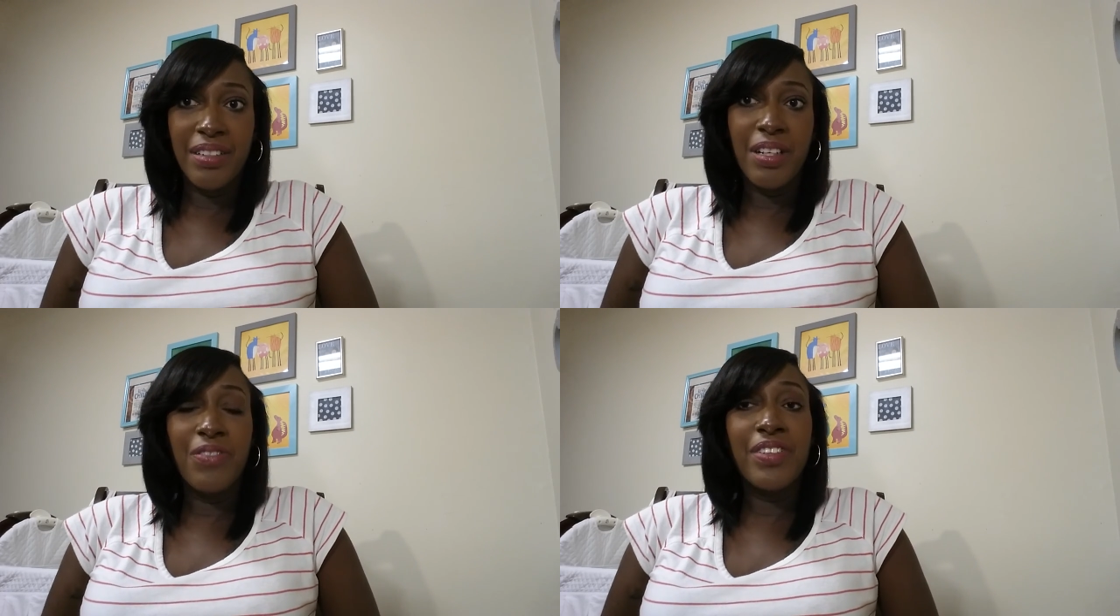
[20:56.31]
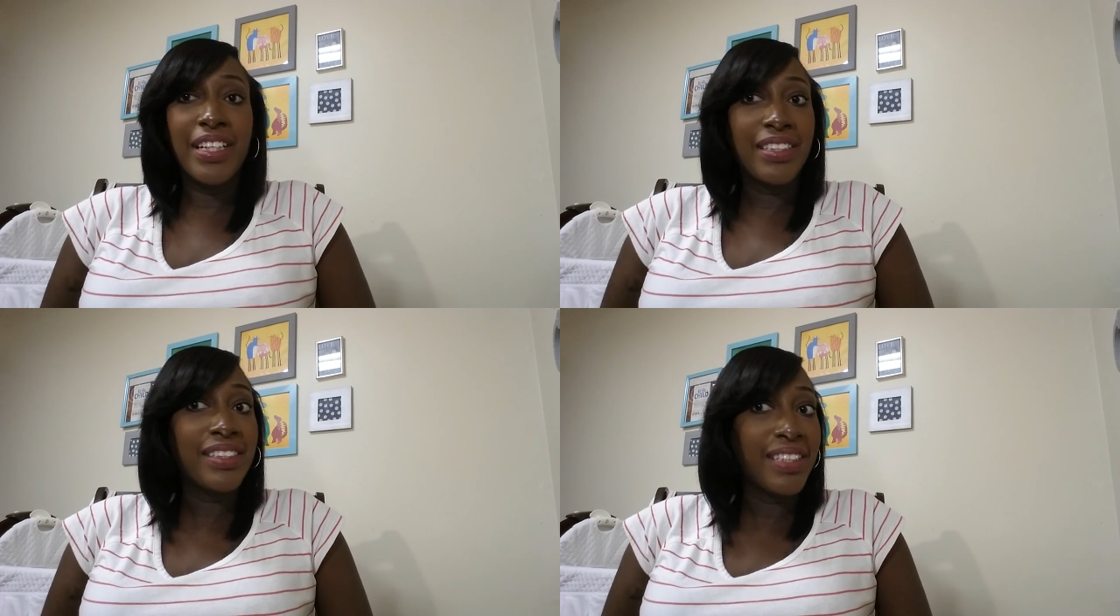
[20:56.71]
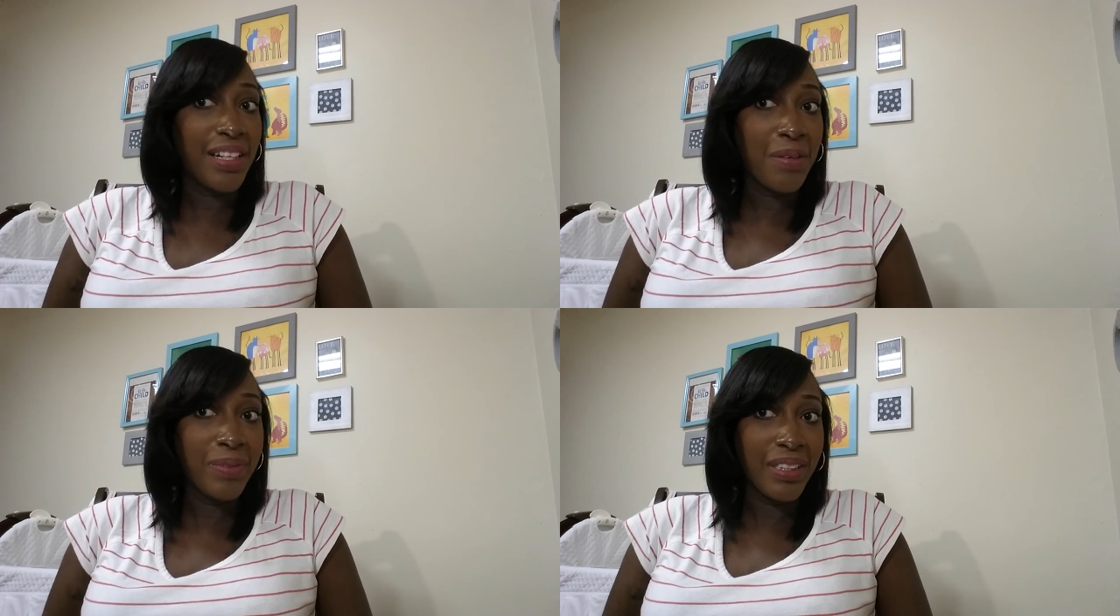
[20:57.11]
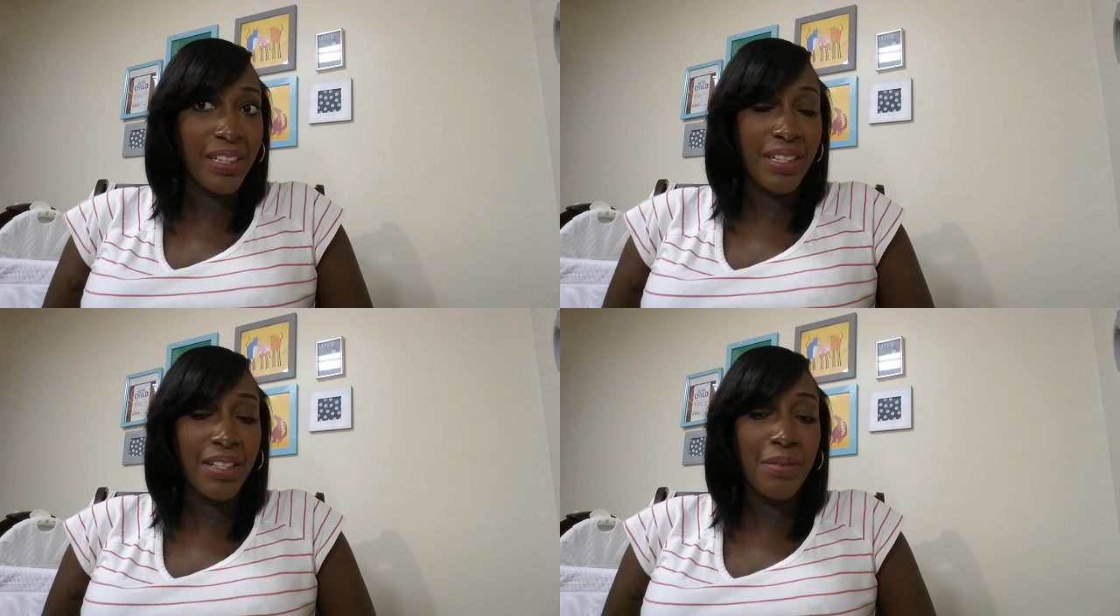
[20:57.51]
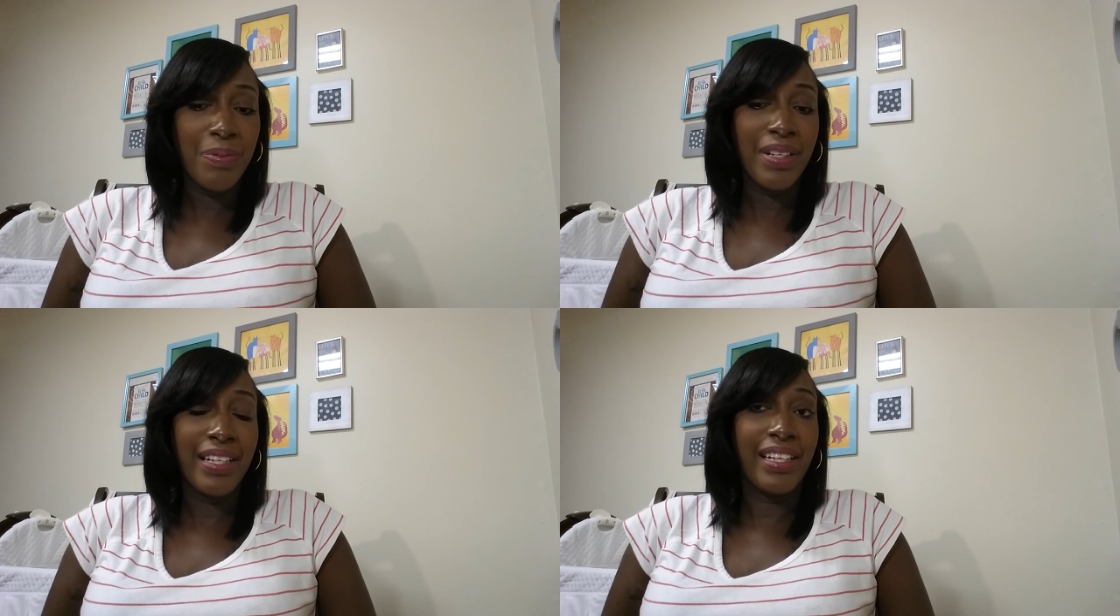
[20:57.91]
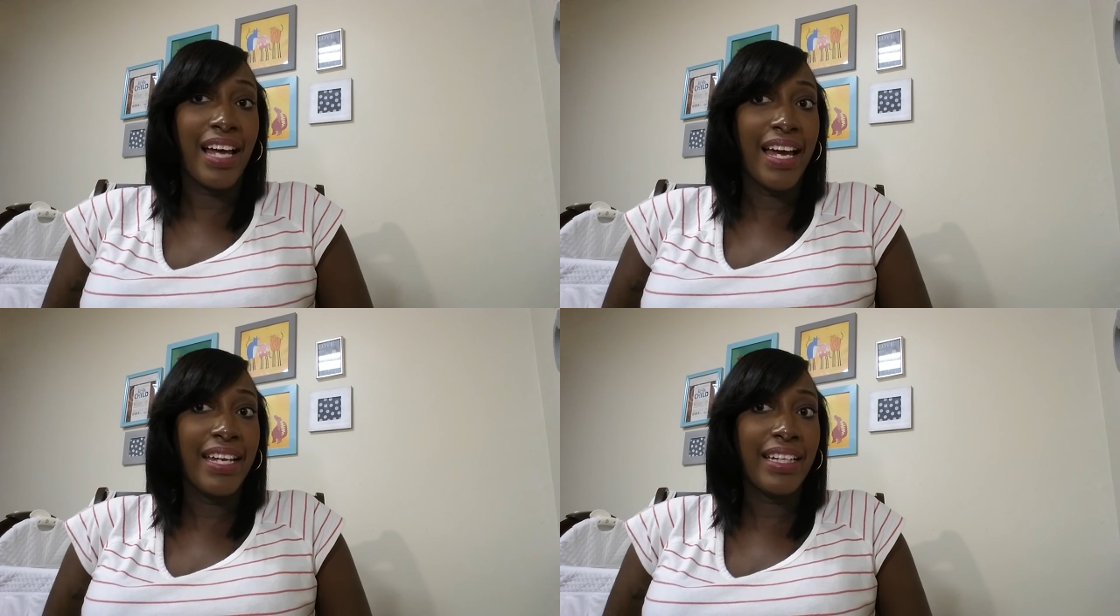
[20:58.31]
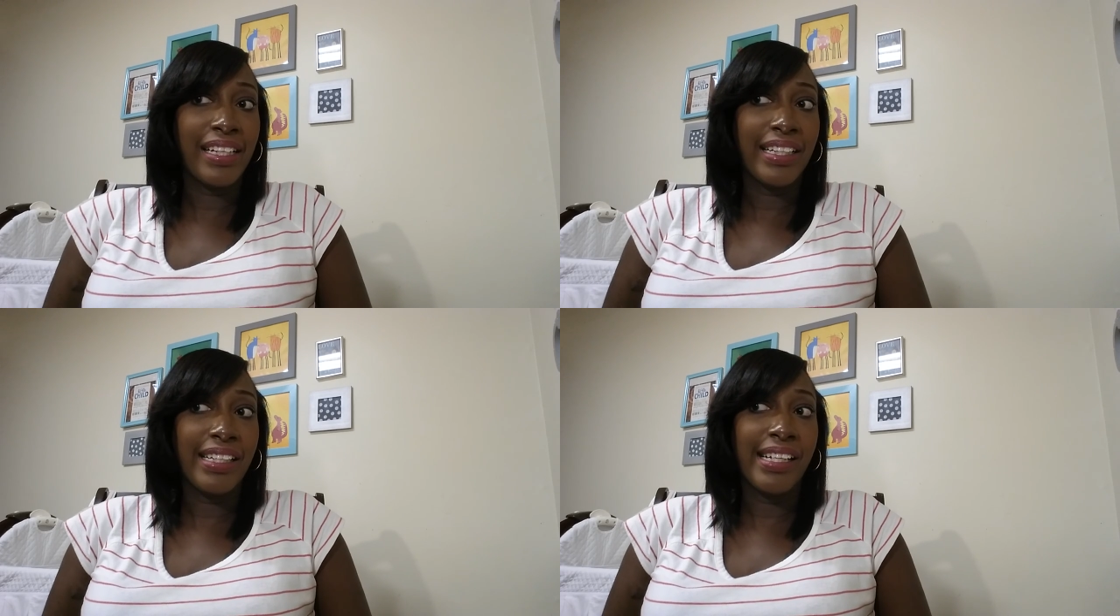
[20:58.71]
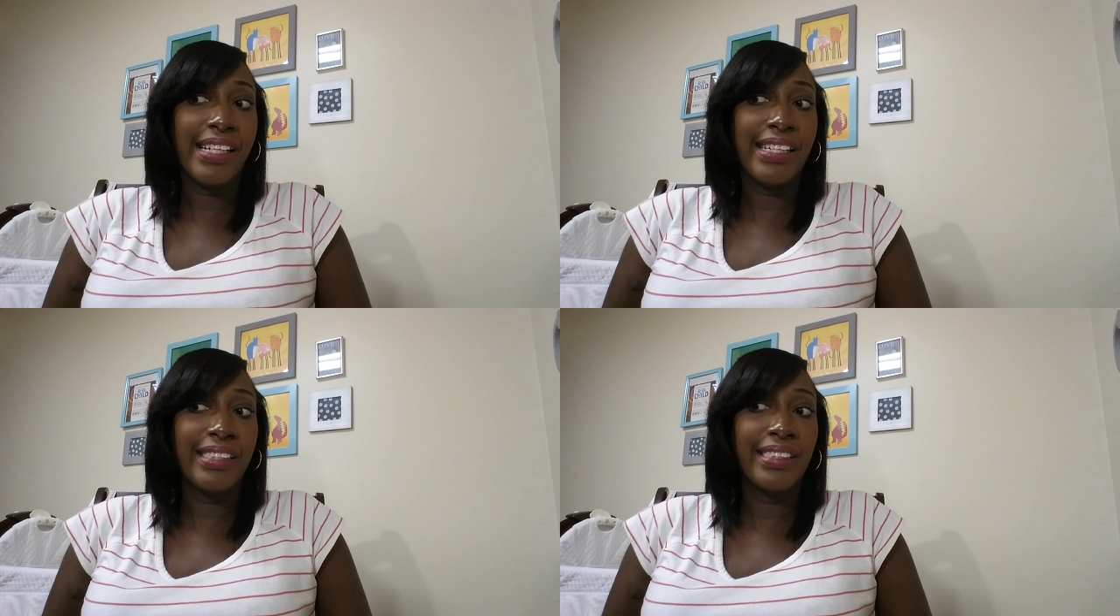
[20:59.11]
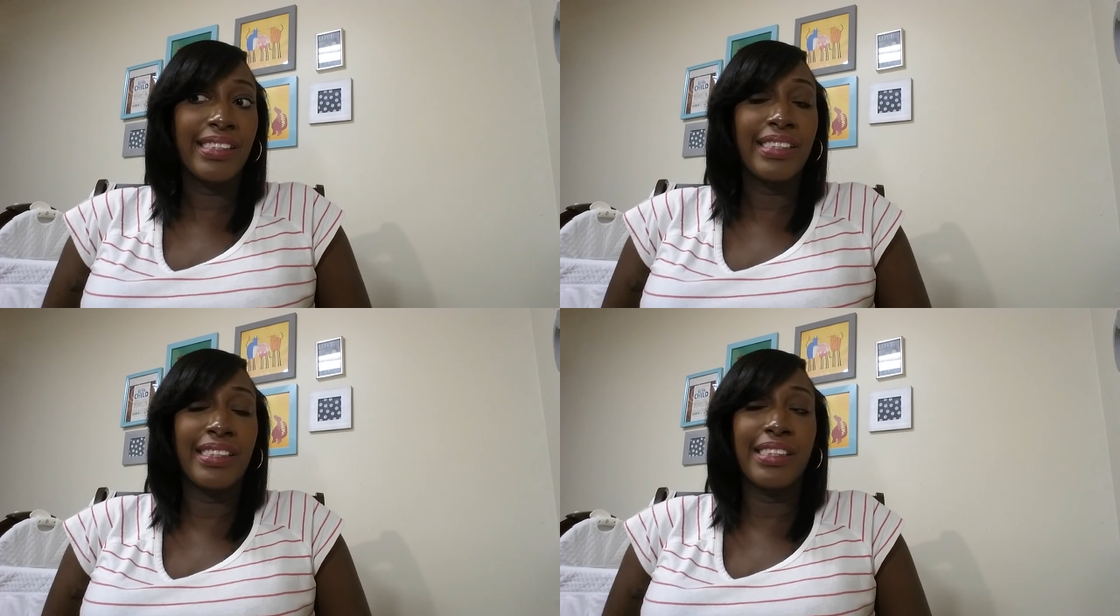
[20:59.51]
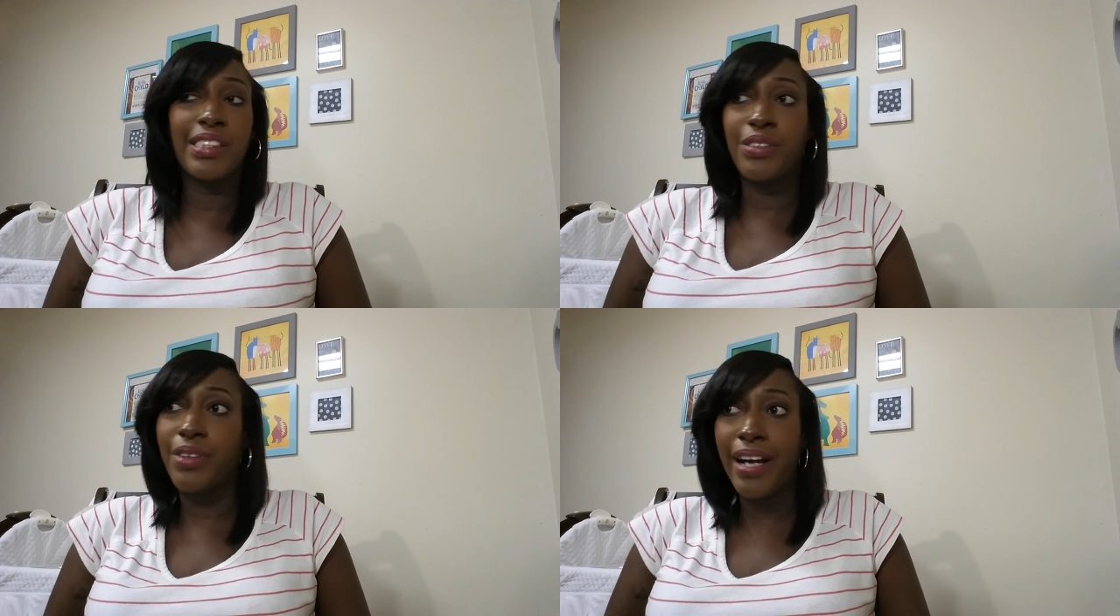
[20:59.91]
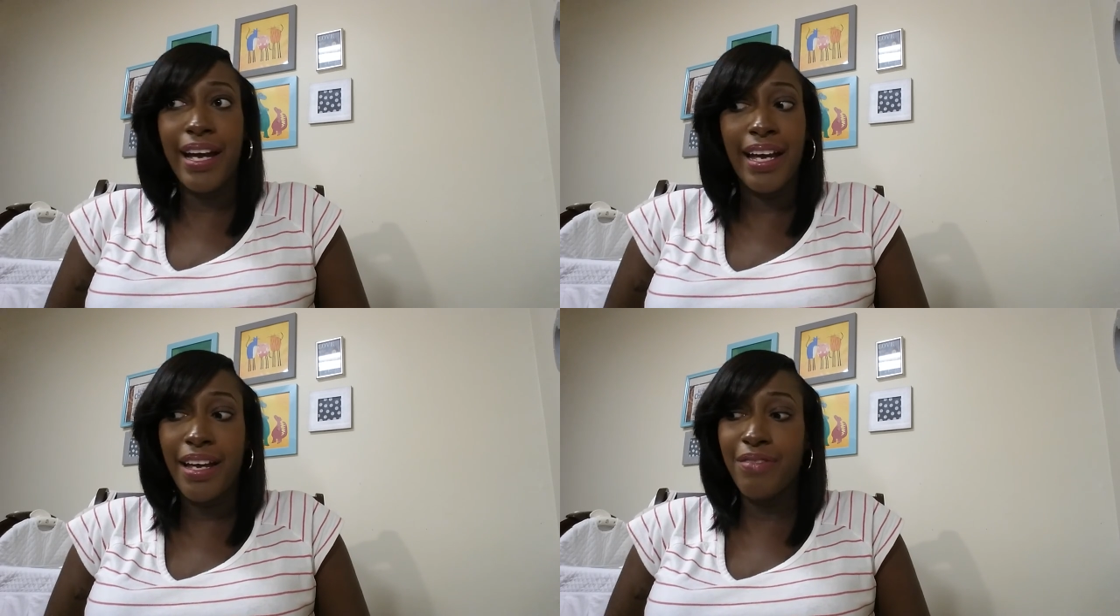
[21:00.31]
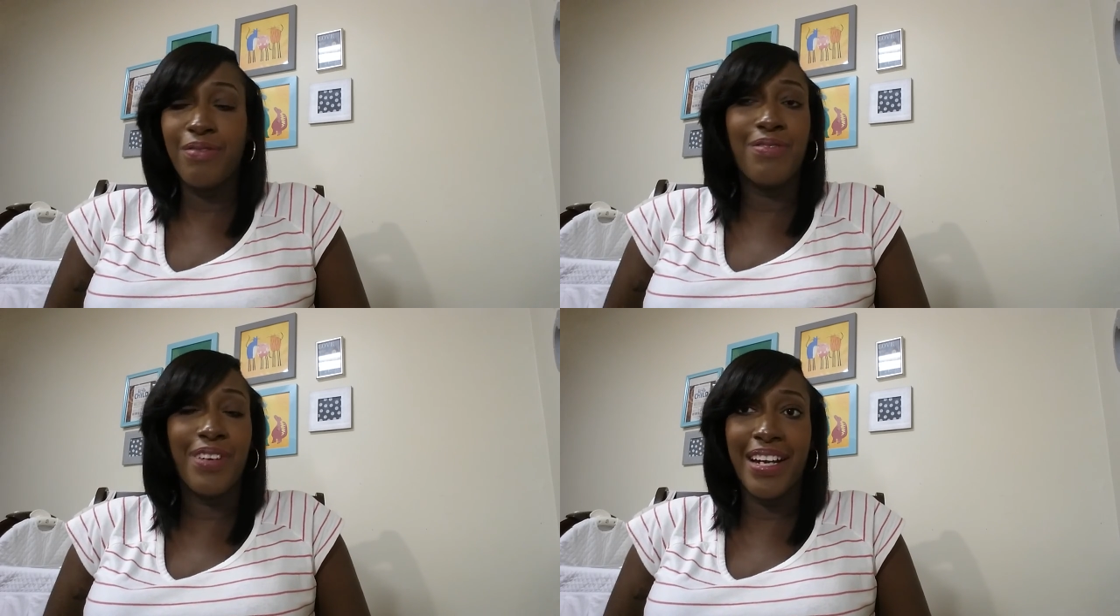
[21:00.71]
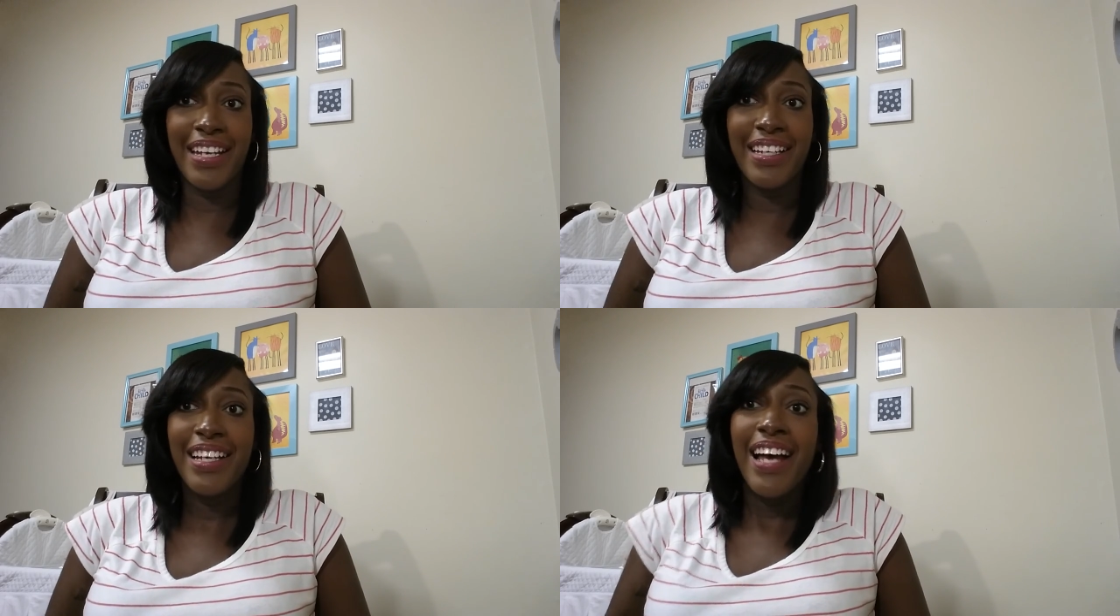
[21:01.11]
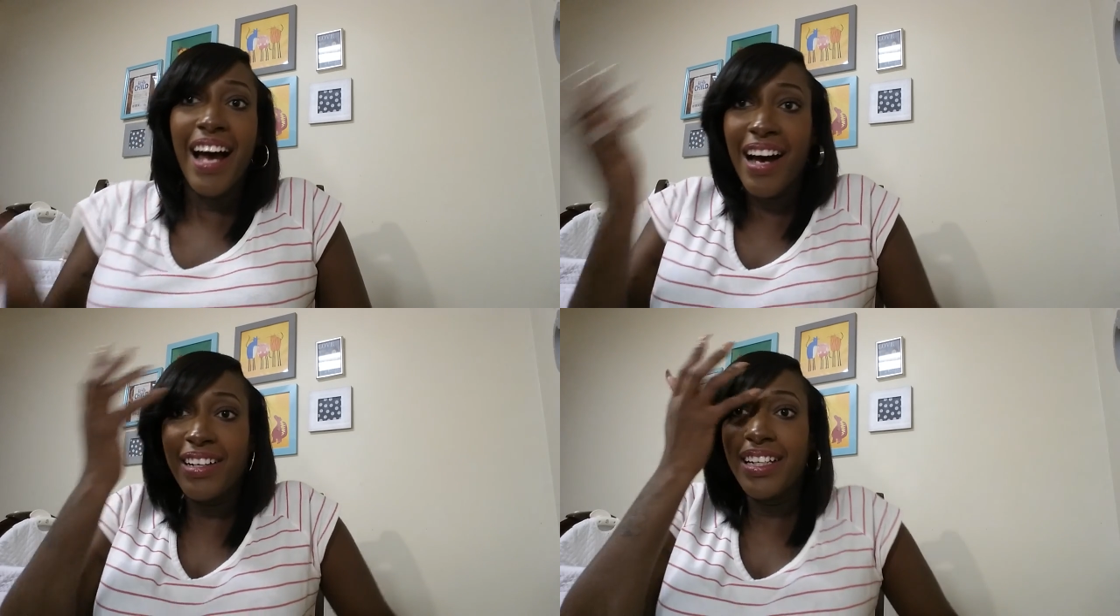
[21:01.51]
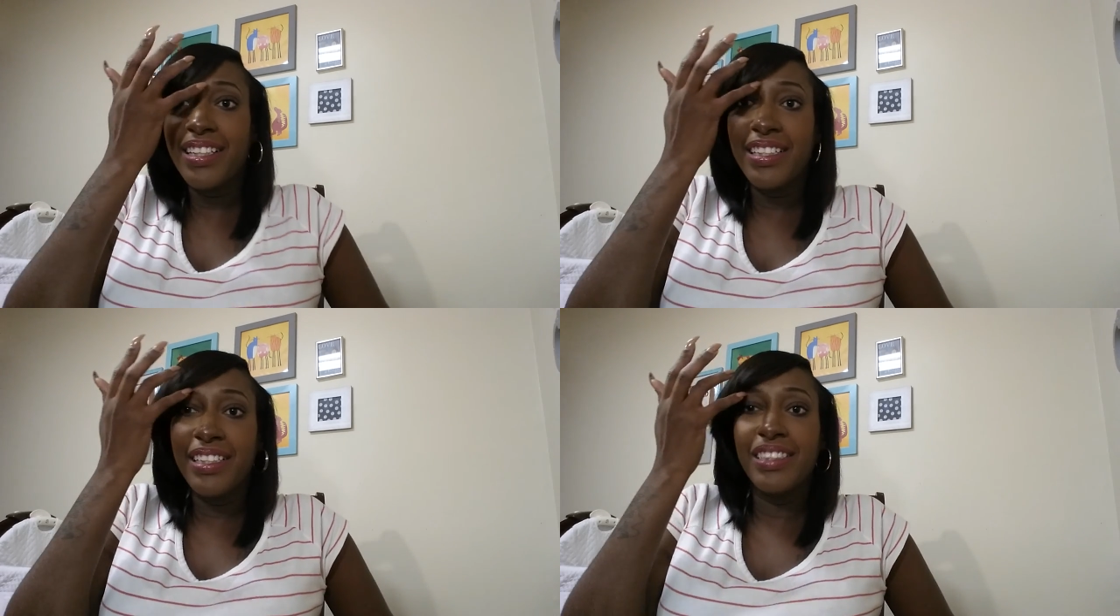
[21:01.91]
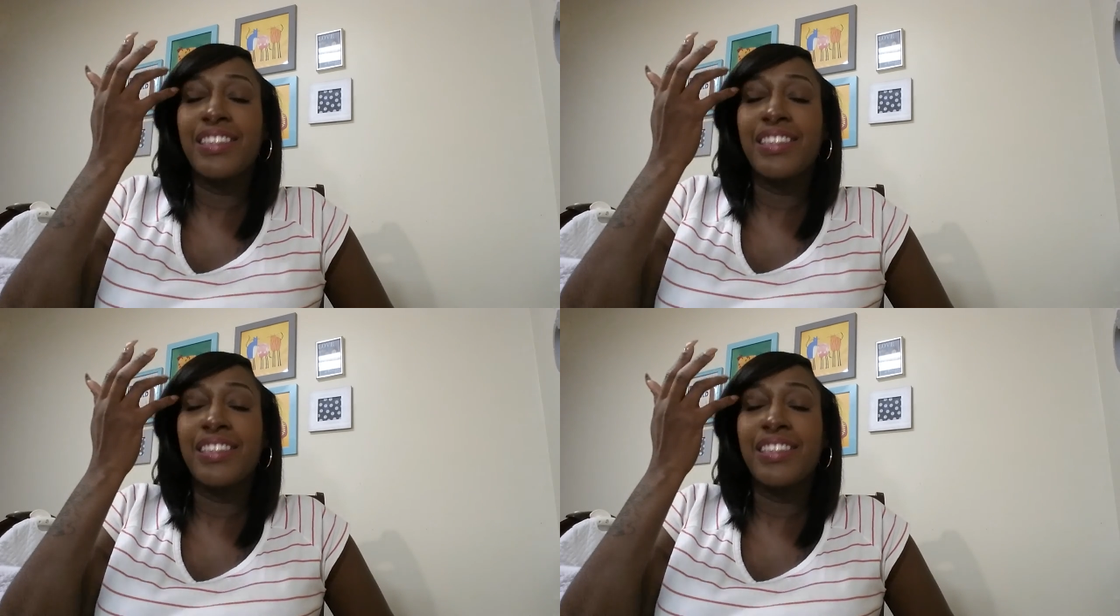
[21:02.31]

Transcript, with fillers: Don't forget to thumbs up, like, and subscribe, rate, all that good